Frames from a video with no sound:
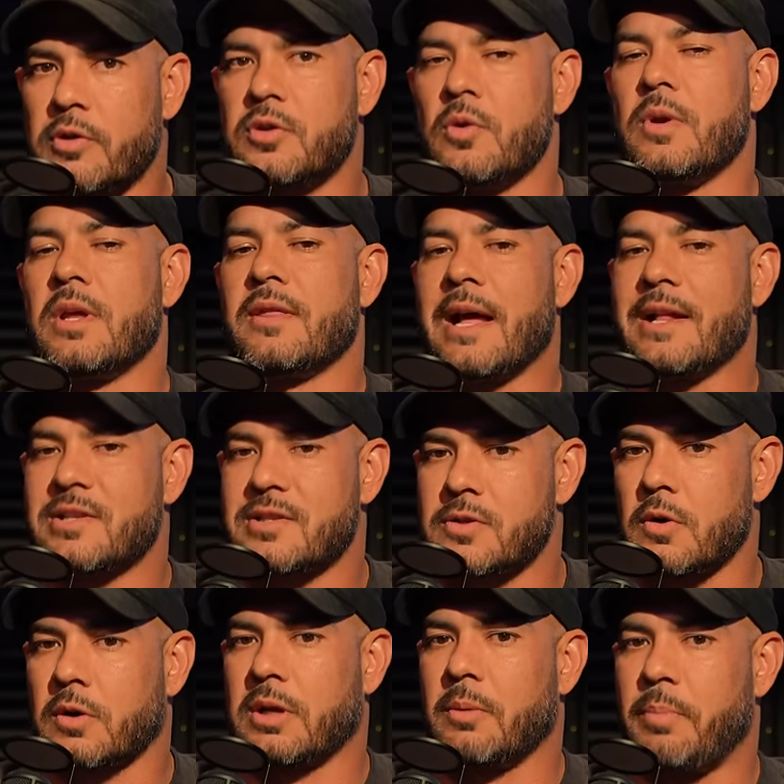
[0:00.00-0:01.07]
doing that
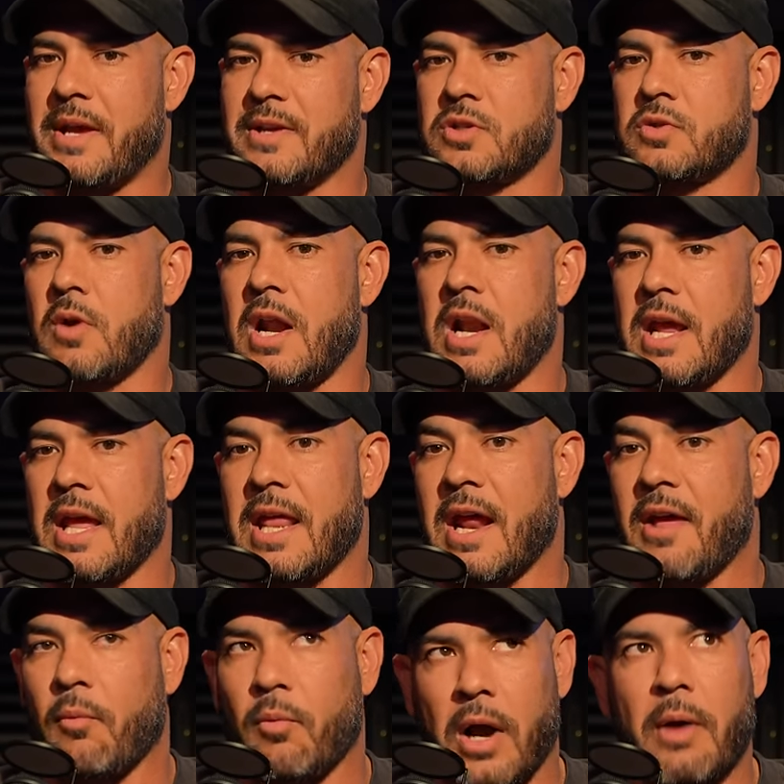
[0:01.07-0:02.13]
circuit based training and
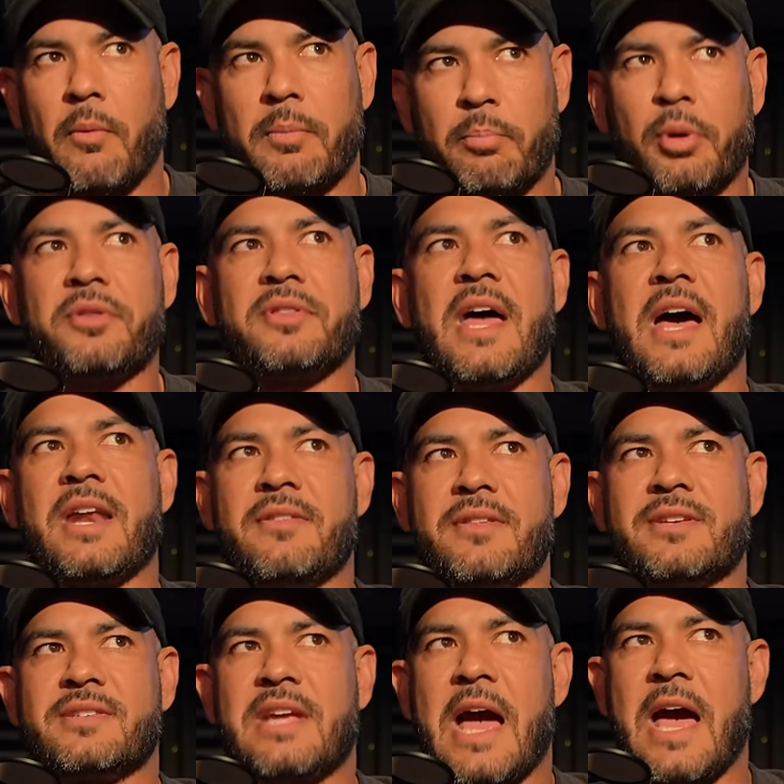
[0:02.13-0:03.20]
i i would put that in
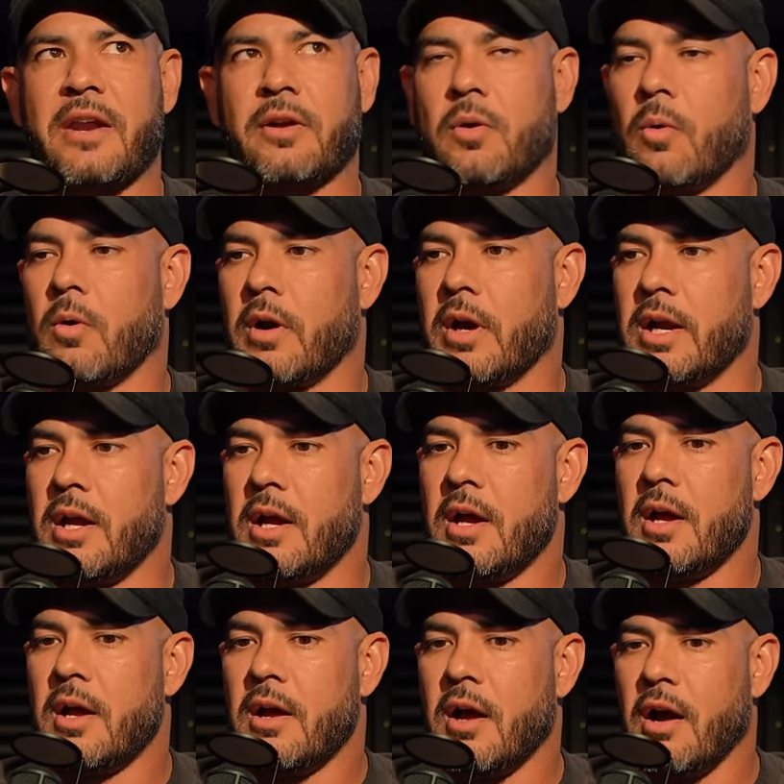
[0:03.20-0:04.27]
this category
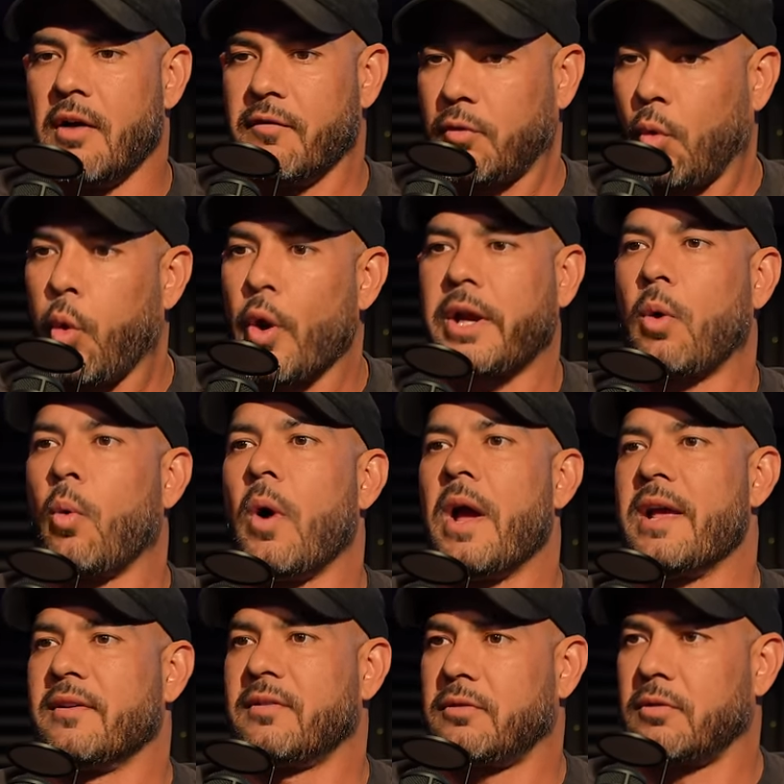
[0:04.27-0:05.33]
of quick
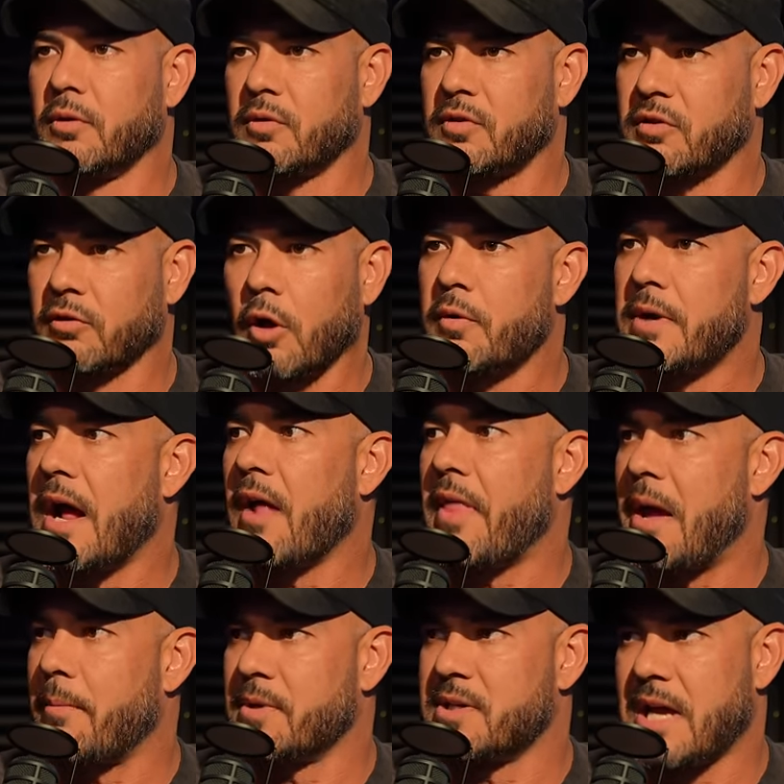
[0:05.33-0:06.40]
ways to slow down
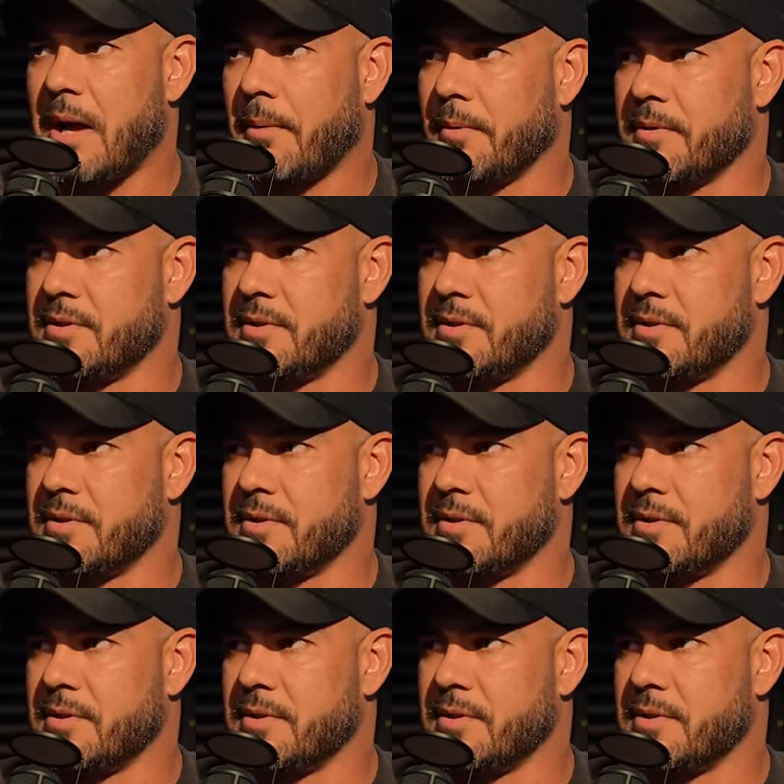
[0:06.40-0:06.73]
that metabolism. It's all